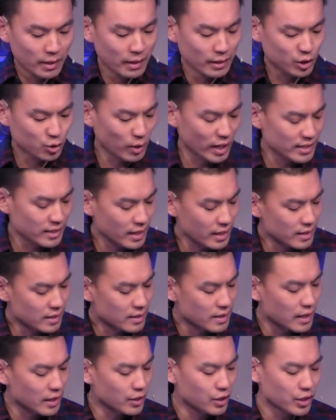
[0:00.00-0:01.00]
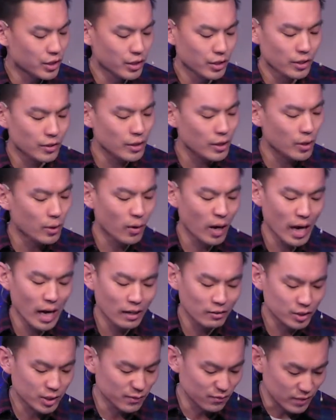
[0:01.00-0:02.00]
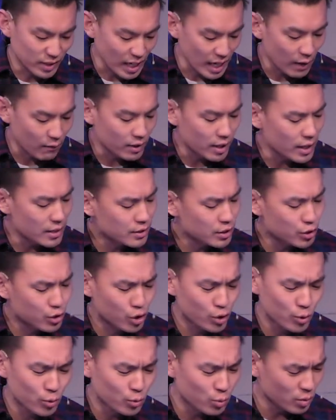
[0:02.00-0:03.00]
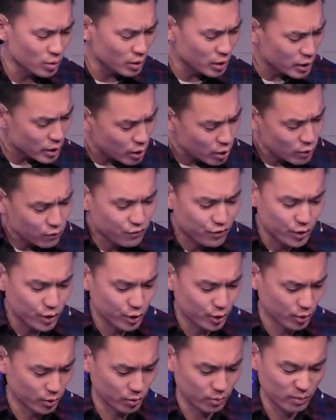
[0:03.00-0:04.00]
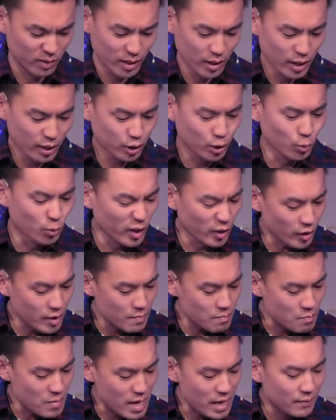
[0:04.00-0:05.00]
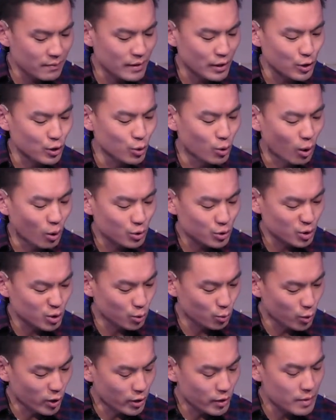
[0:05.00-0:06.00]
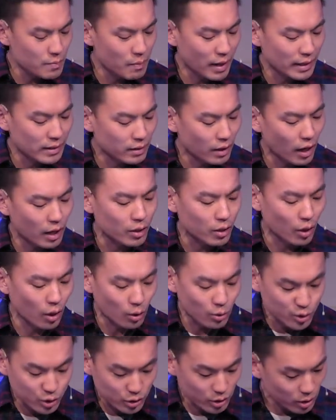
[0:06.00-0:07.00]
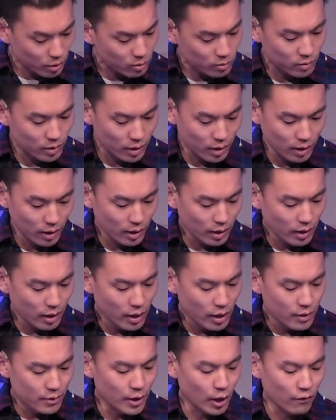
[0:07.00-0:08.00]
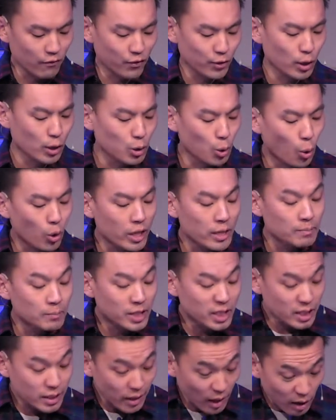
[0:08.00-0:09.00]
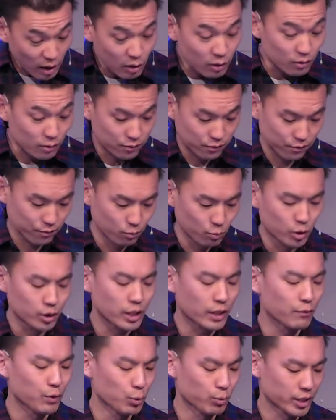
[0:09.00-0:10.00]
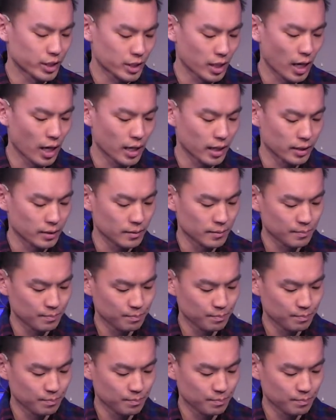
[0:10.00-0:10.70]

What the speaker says: So Isaiah said, Hear then, O house of David, is it too little for you to weary men that you also weary my God also? Therefore the Lord himself will give you a sign.